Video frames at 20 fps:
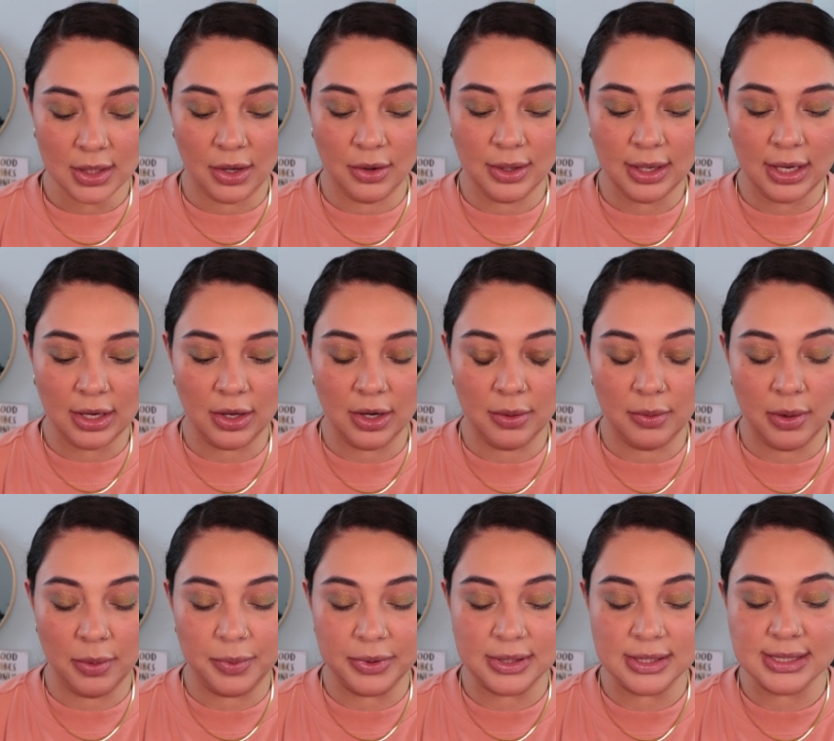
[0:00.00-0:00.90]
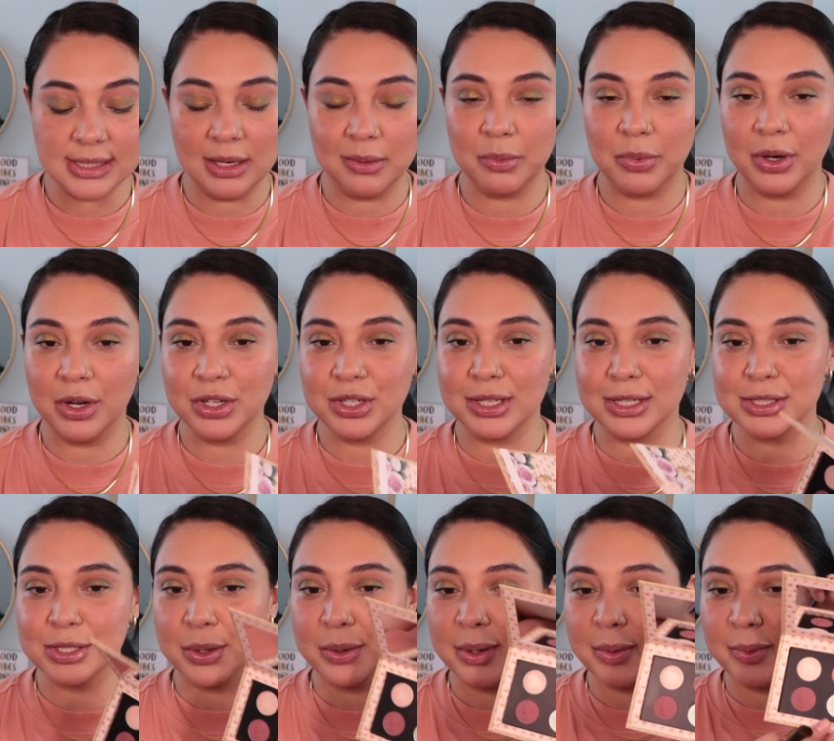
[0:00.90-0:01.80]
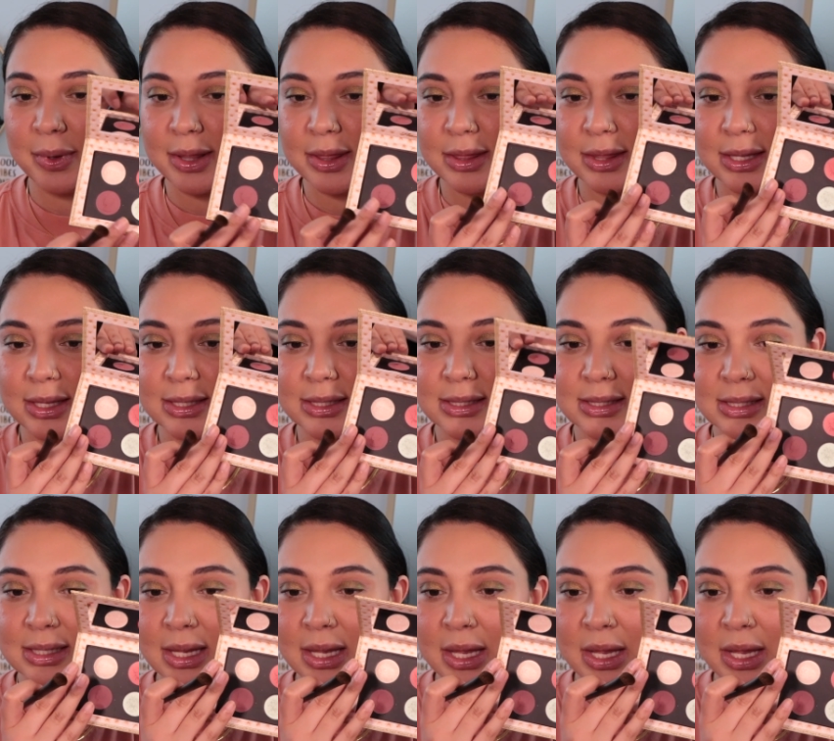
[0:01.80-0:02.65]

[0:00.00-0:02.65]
Okay, you know what? With the same brush, let's go in with this